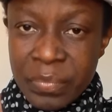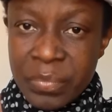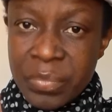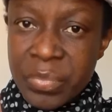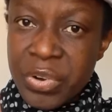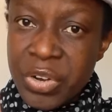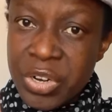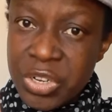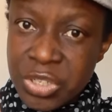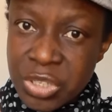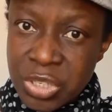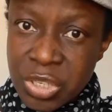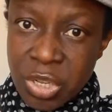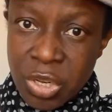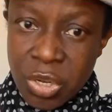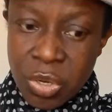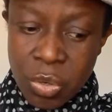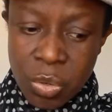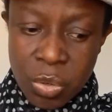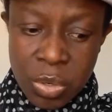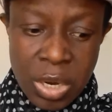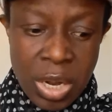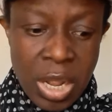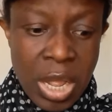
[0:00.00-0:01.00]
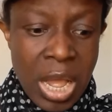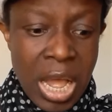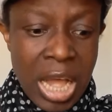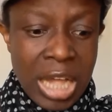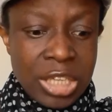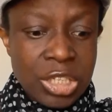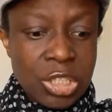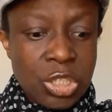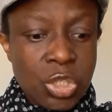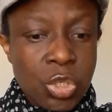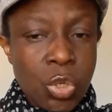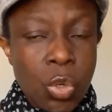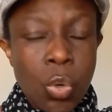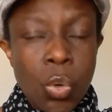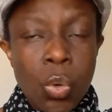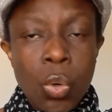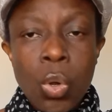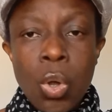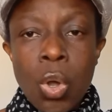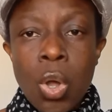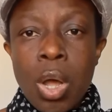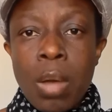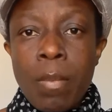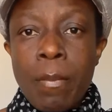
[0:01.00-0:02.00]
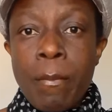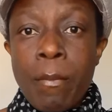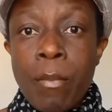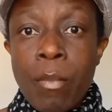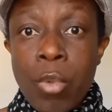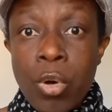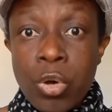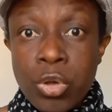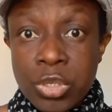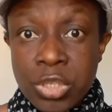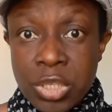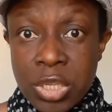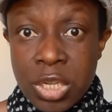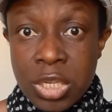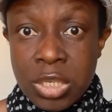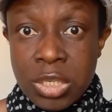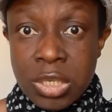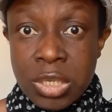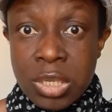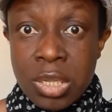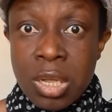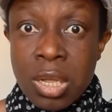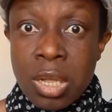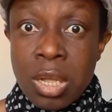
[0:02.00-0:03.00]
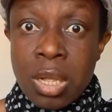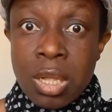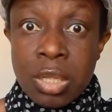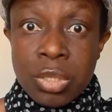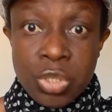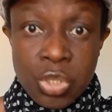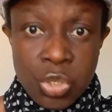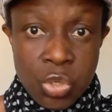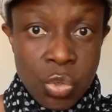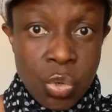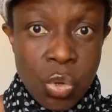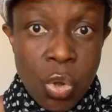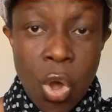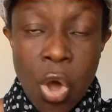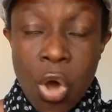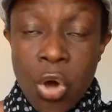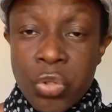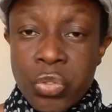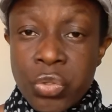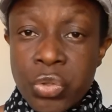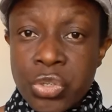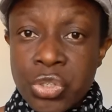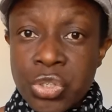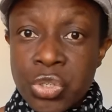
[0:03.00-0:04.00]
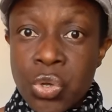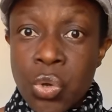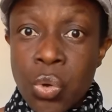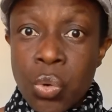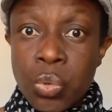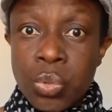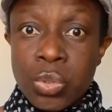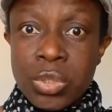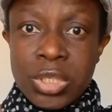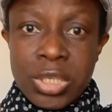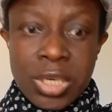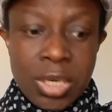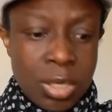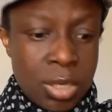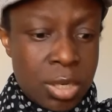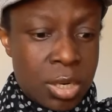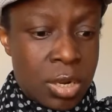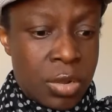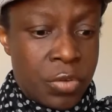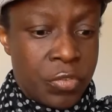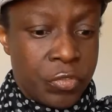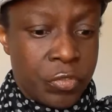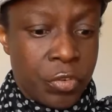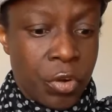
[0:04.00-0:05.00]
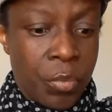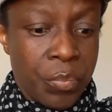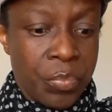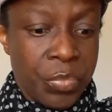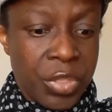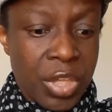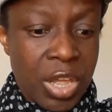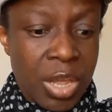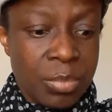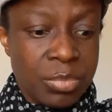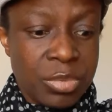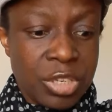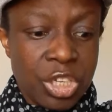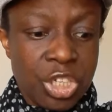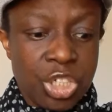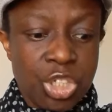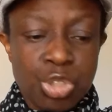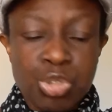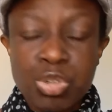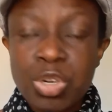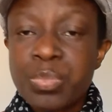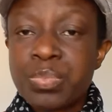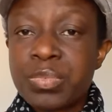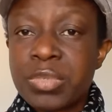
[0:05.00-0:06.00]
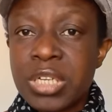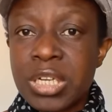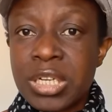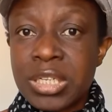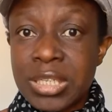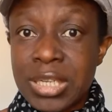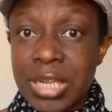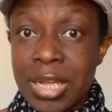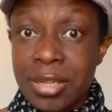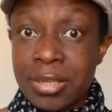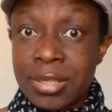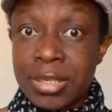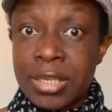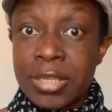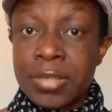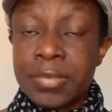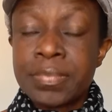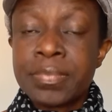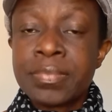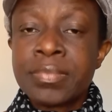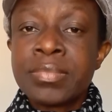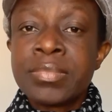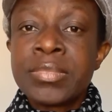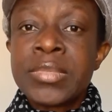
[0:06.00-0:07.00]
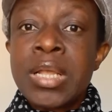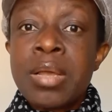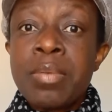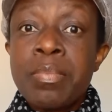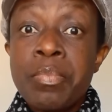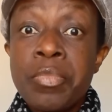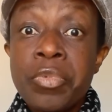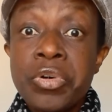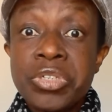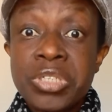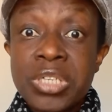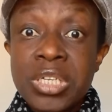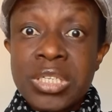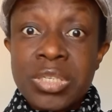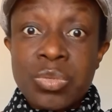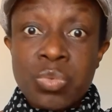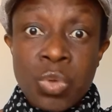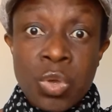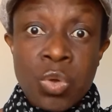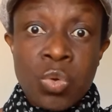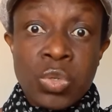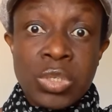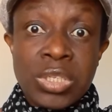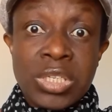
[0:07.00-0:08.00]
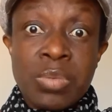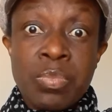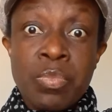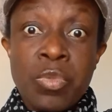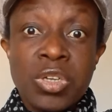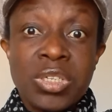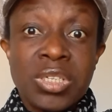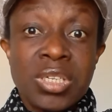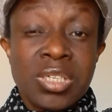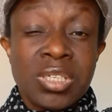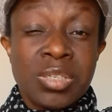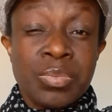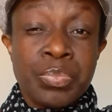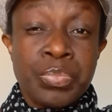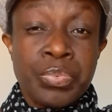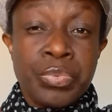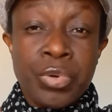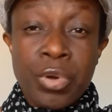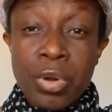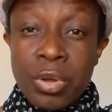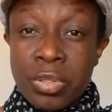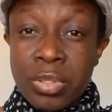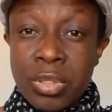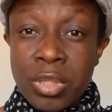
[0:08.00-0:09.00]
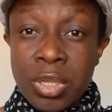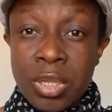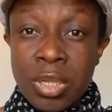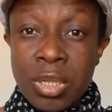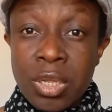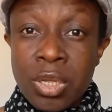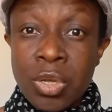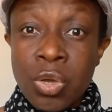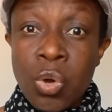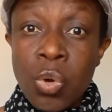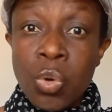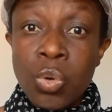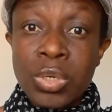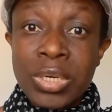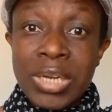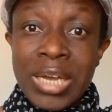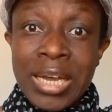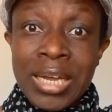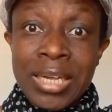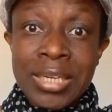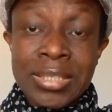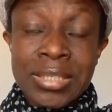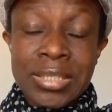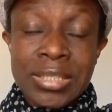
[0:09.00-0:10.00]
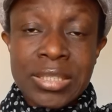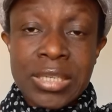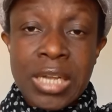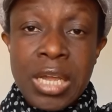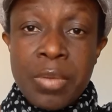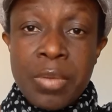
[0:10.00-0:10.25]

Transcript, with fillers: Praise the Lord. And so Moses took all those gold from them, they stripped it, and then Moses, we could see Moses broke the gold and